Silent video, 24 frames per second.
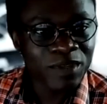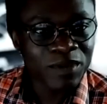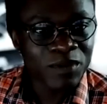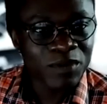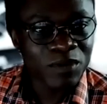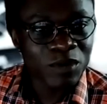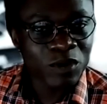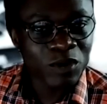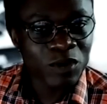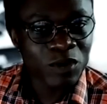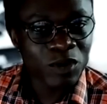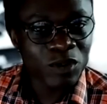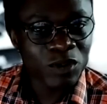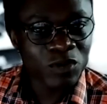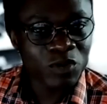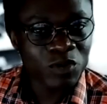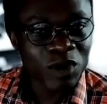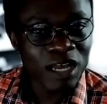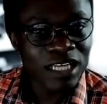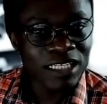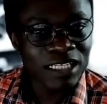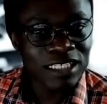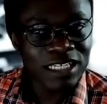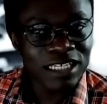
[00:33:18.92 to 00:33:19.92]
Because
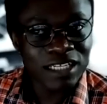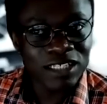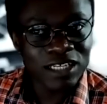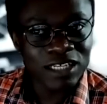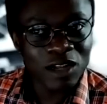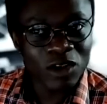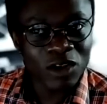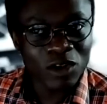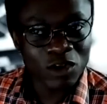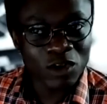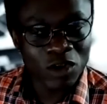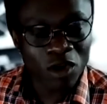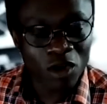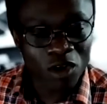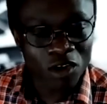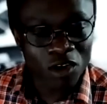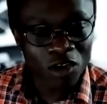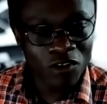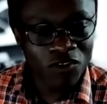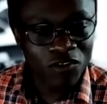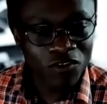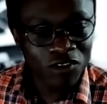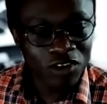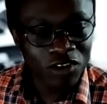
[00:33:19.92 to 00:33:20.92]
once there's a lot
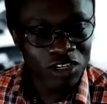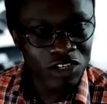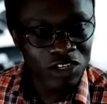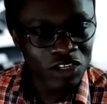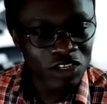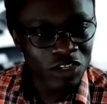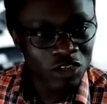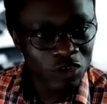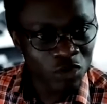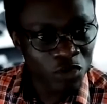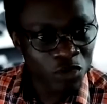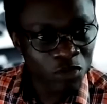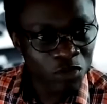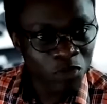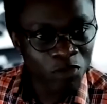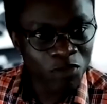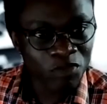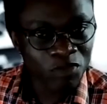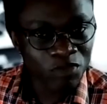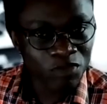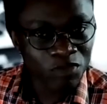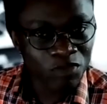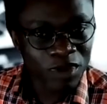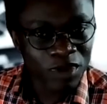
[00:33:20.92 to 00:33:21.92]
of new
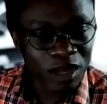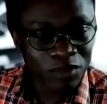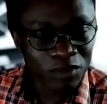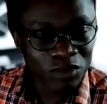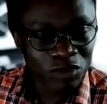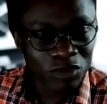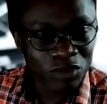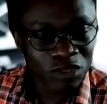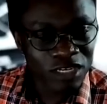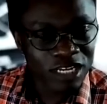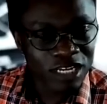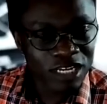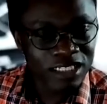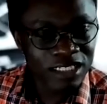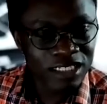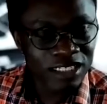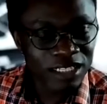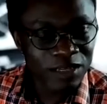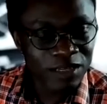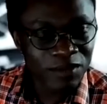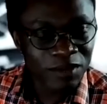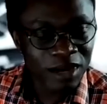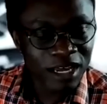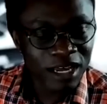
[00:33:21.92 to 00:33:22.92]
traders in
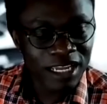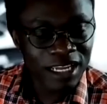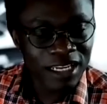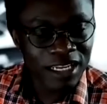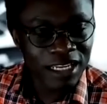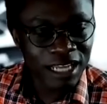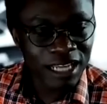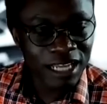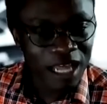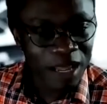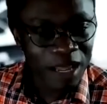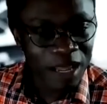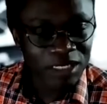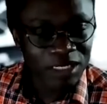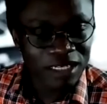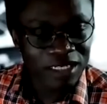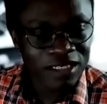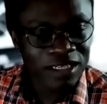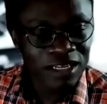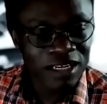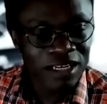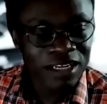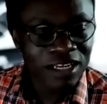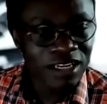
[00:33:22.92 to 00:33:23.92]
the market comes
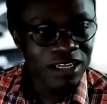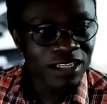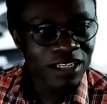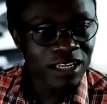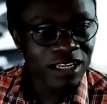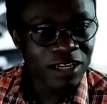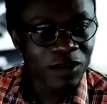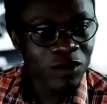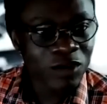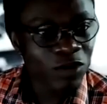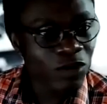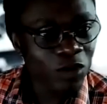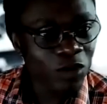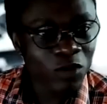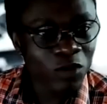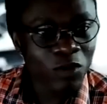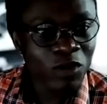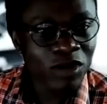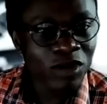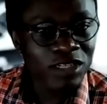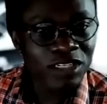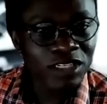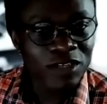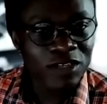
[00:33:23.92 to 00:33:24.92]
in, they don't know
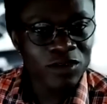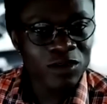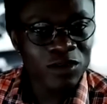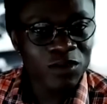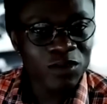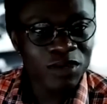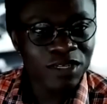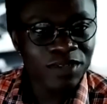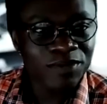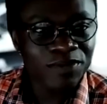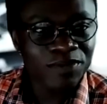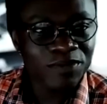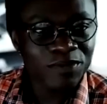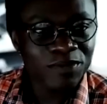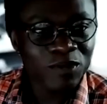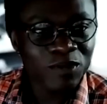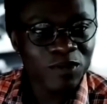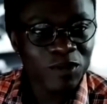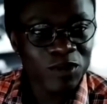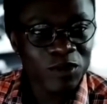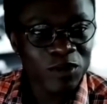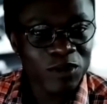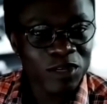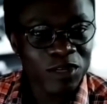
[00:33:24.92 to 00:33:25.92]
what they're doing.
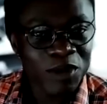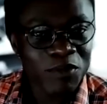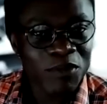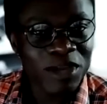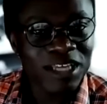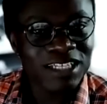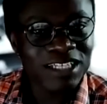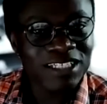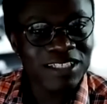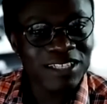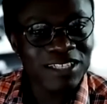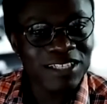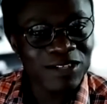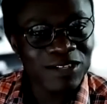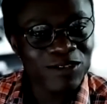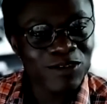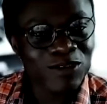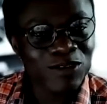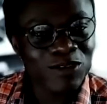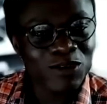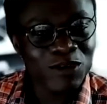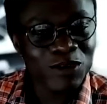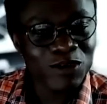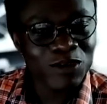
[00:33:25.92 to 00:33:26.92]
So the best thing to
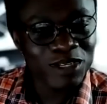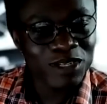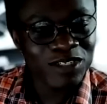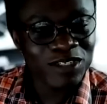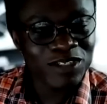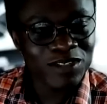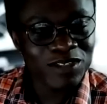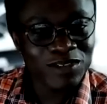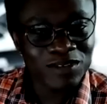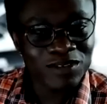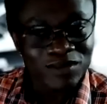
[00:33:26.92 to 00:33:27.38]
do is